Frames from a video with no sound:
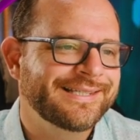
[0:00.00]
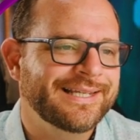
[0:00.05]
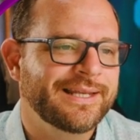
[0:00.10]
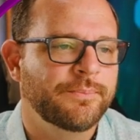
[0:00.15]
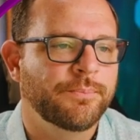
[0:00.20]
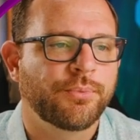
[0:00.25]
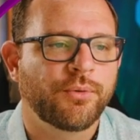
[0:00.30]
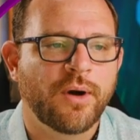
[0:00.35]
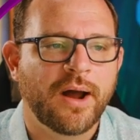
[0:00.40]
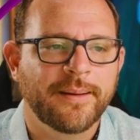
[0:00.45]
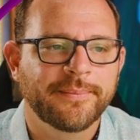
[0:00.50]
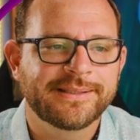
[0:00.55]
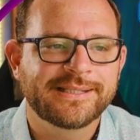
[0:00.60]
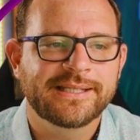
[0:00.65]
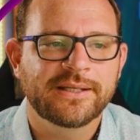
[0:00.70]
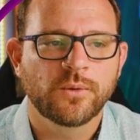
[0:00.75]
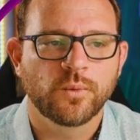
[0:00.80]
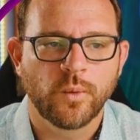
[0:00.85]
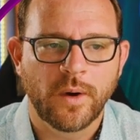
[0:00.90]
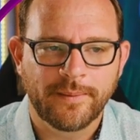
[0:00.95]
in
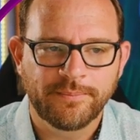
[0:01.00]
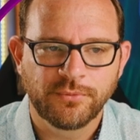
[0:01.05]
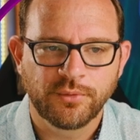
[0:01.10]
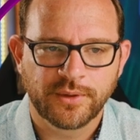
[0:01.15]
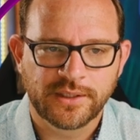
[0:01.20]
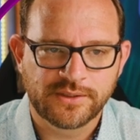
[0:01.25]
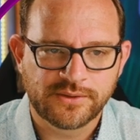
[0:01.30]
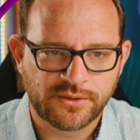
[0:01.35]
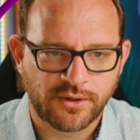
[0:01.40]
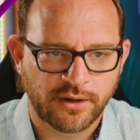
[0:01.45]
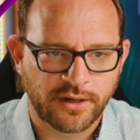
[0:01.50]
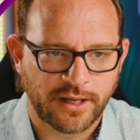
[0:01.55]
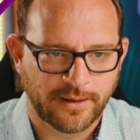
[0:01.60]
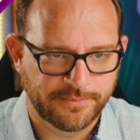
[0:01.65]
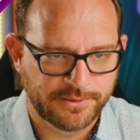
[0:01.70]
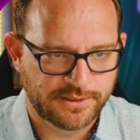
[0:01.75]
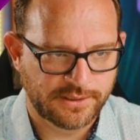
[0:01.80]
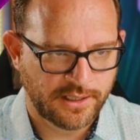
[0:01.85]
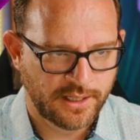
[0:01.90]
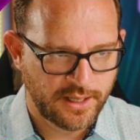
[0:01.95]
promising Web3
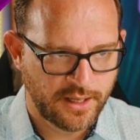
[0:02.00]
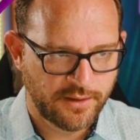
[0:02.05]
startups.